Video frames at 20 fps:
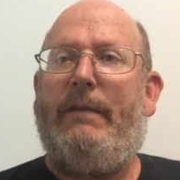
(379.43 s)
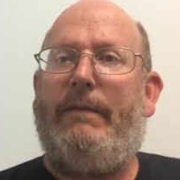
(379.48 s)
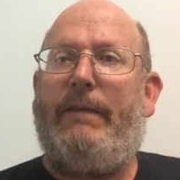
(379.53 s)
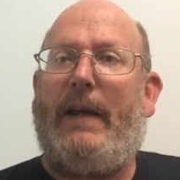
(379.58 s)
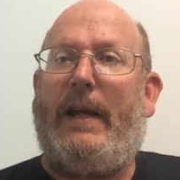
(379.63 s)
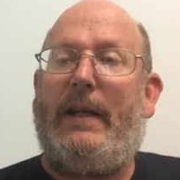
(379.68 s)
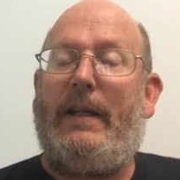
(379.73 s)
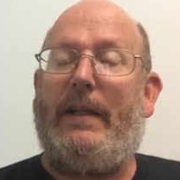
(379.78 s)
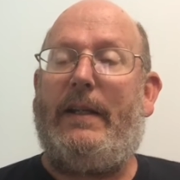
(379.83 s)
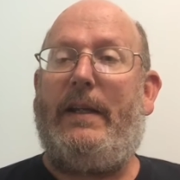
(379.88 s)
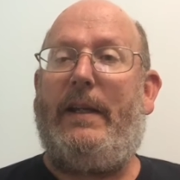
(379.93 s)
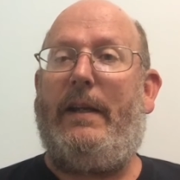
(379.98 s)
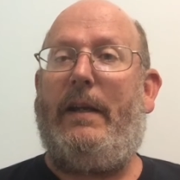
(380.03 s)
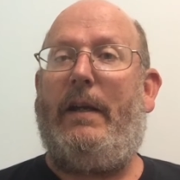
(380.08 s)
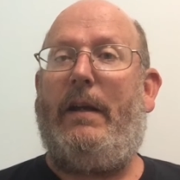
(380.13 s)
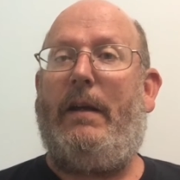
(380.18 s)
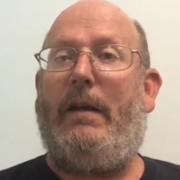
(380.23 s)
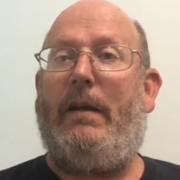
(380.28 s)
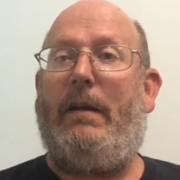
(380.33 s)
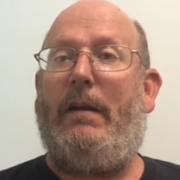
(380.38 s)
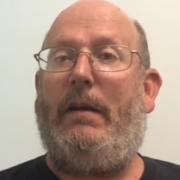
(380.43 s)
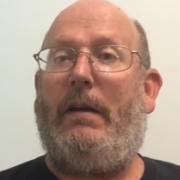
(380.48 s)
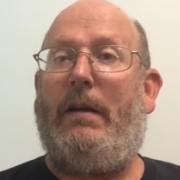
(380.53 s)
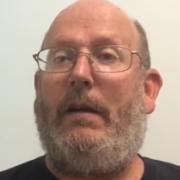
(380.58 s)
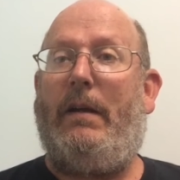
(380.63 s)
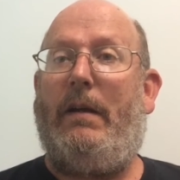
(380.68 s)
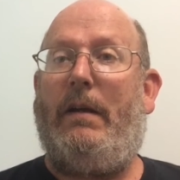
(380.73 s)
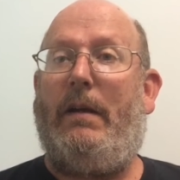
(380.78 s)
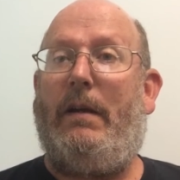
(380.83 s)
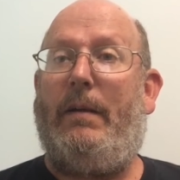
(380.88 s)
Finally,
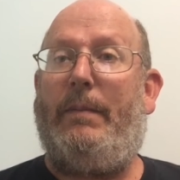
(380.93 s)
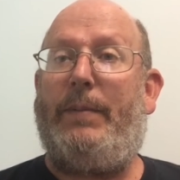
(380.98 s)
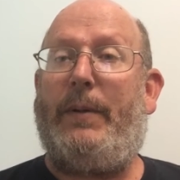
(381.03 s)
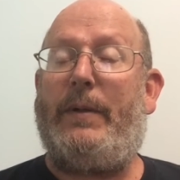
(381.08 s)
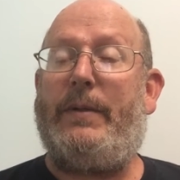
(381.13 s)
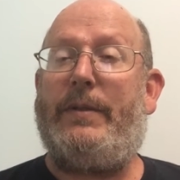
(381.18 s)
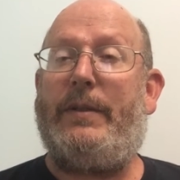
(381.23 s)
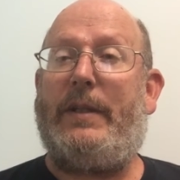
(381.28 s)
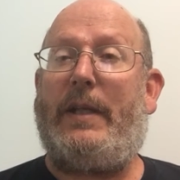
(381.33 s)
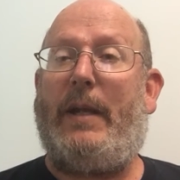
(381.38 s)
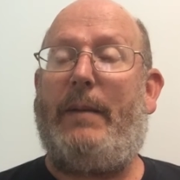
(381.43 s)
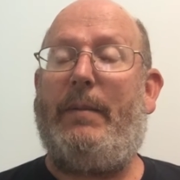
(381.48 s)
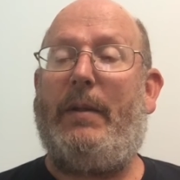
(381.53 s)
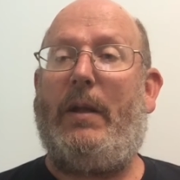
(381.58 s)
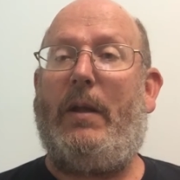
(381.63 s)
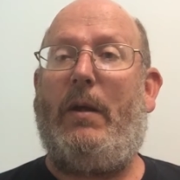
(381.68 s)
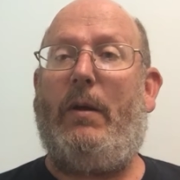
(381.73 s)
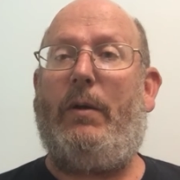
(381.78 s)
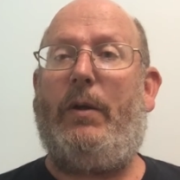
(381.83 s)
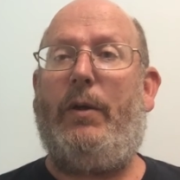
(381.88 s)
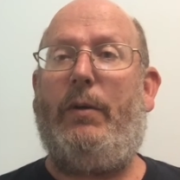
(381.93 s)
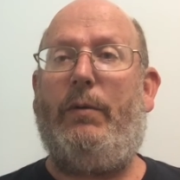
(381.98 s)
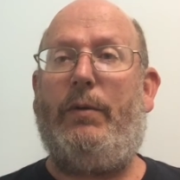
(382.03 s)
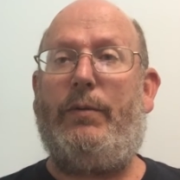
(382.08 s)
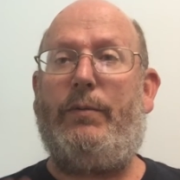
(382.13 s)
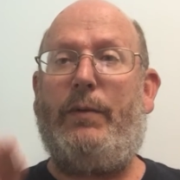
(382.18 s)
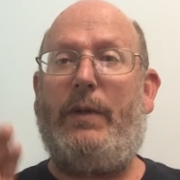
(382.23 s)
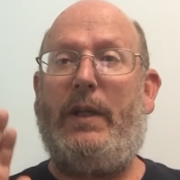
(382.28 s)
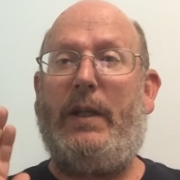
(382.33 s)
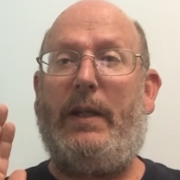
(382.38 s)
a person came along who
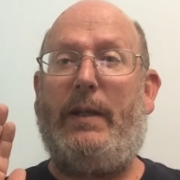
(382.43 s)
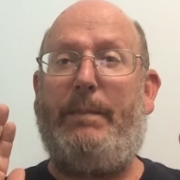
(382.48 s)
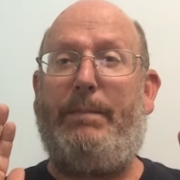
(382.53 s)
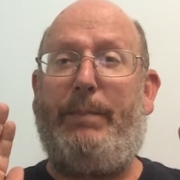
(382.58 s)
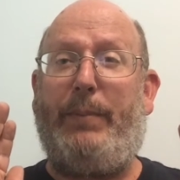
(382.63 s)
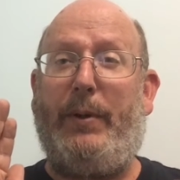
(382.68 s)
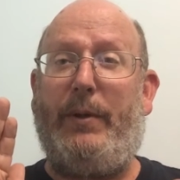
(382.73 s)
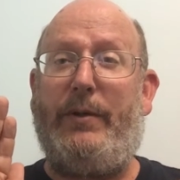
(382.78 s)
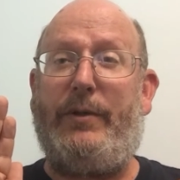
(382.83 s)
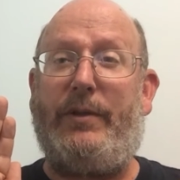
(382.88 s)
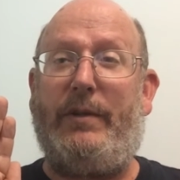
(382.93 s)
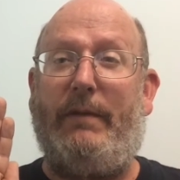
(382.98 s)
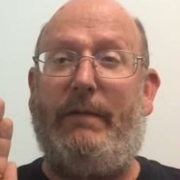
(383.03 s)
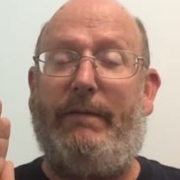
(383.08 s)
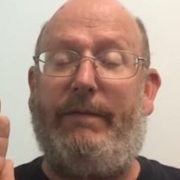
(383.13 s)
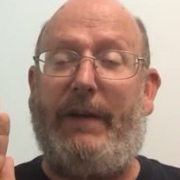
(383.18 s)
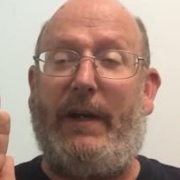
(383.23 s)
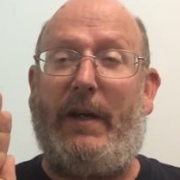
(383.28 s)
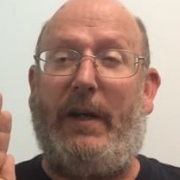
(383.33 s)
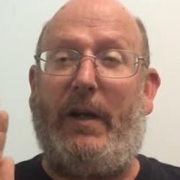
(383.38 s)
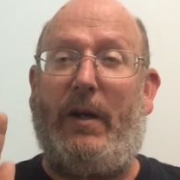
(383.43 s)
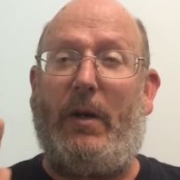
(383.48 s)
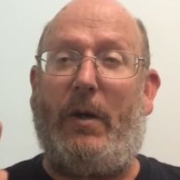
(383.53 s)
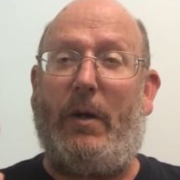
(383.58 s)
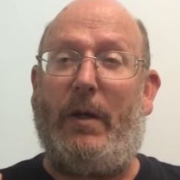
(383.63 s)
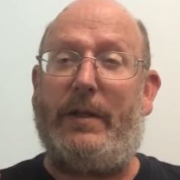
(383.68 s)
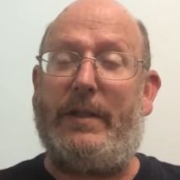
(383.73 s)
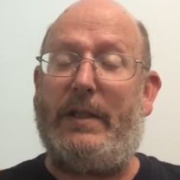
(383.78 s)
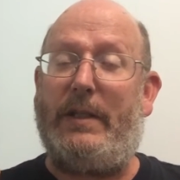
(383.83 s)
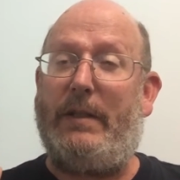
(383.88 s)
was really pushing very
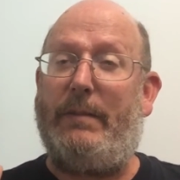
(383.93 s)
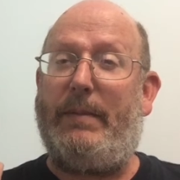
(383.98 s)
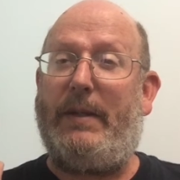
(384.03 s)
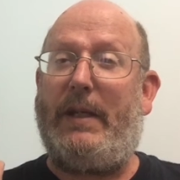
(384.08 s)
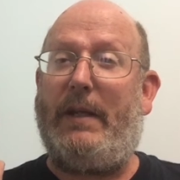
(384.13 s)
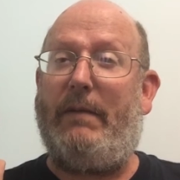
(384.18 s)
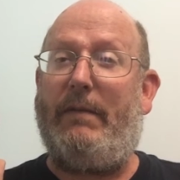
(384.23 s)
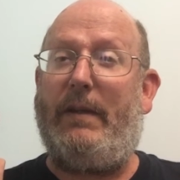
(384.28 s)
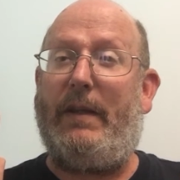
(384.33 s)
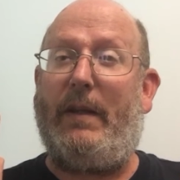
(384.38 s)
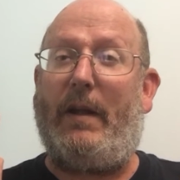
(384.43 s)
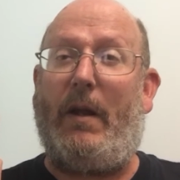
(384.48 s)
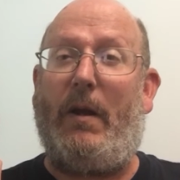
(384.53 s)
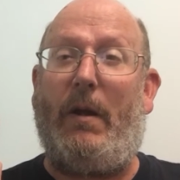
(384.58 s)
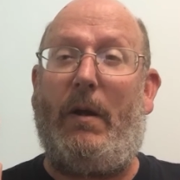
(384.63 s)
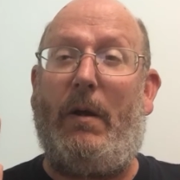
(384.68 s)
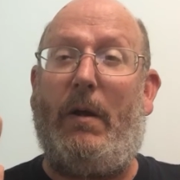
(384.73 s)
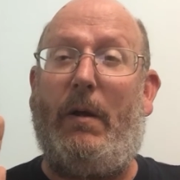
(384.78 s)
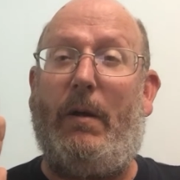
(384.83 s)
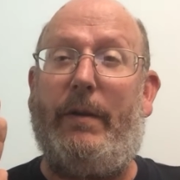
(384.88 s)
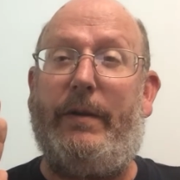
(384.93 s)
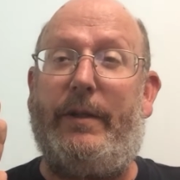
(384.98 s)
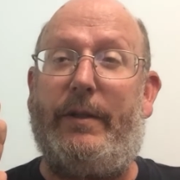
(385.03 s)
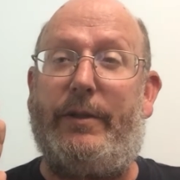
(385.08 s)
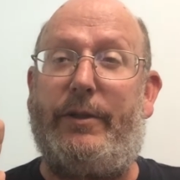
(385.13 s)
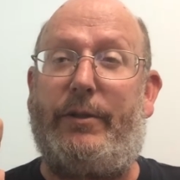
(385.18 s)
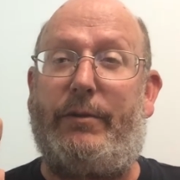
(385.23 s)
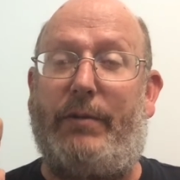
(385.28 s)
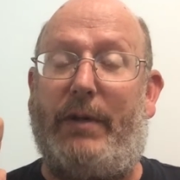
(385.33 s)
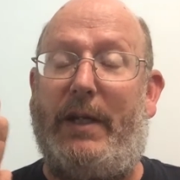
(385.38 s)
hard, seemed to be giving all their
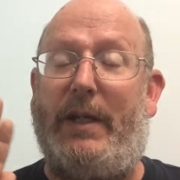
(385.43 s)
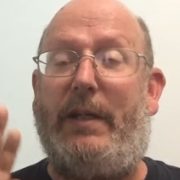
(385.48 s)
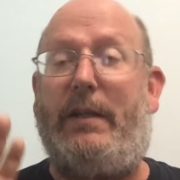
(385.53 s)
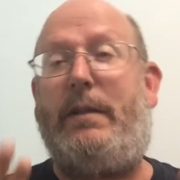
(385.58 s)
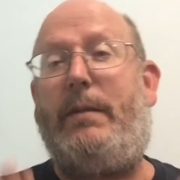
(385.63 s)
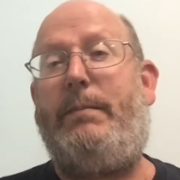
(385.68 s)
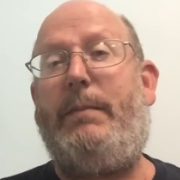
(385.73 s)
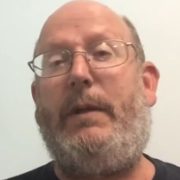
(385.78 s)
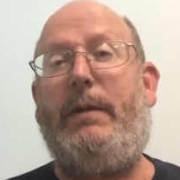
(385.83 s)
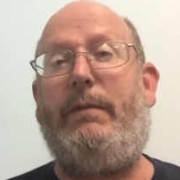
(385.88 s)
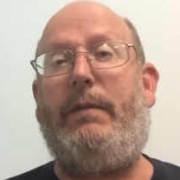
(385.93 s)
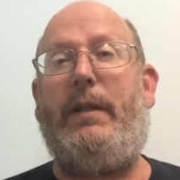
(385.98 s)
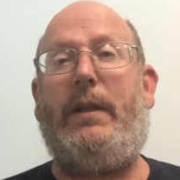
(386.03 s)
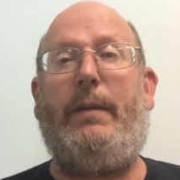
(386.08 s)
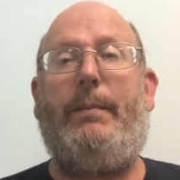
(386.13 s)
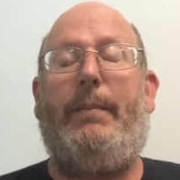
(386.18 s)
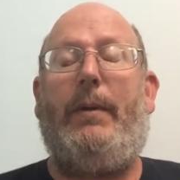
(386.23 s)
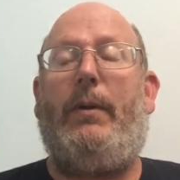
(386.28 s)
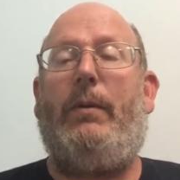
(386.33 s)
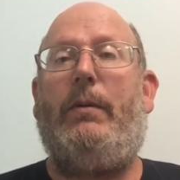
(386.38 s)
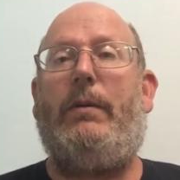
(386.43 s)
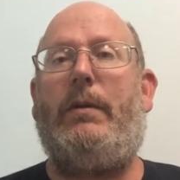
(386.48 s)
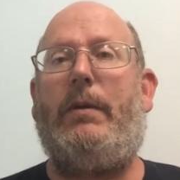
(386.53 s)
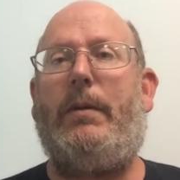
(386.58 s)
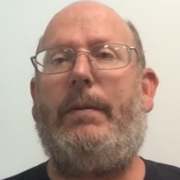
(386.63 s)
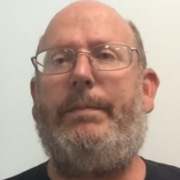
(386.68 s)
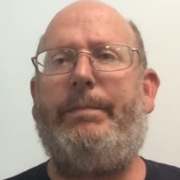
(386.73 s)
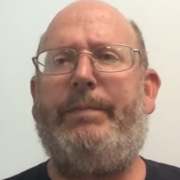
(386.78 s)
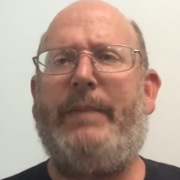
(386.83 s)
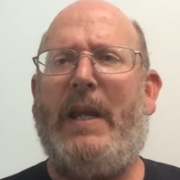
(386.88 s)
strength to moving the
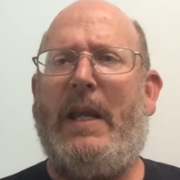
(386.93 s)
boulder,